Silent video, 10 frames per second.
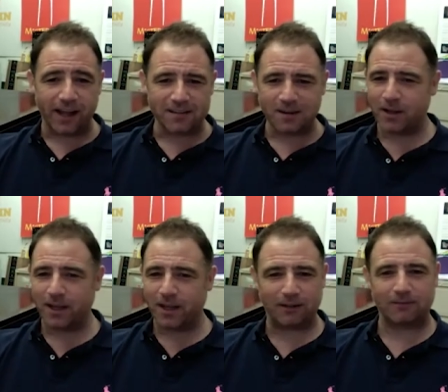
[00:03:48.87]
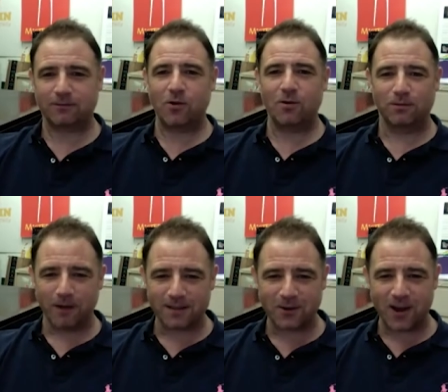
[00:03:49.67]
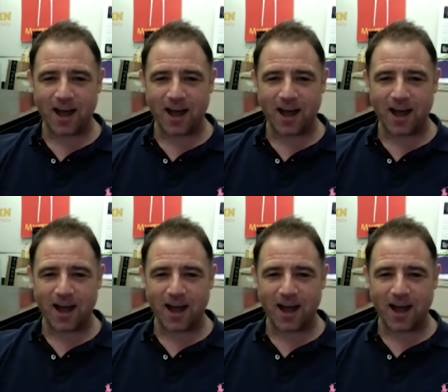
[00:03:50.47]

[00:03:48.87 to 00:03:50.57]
I'm like, dude, what's going on?